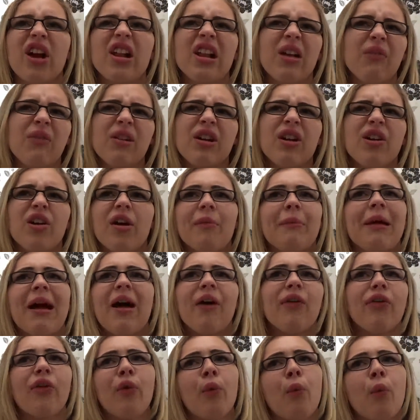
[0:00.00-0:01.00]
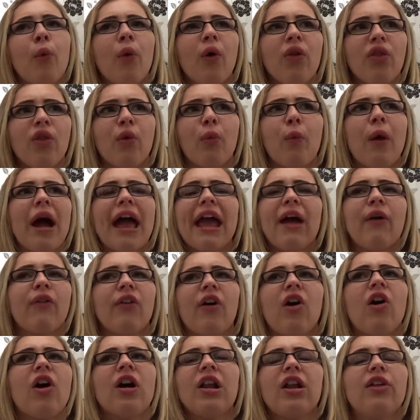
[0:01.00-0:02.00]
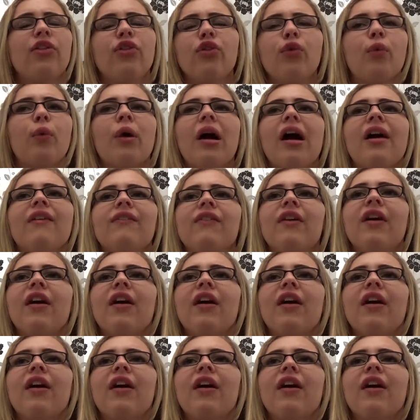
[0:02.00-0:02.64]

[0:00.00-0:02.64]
I love a girl I met on the way on the island or whatever.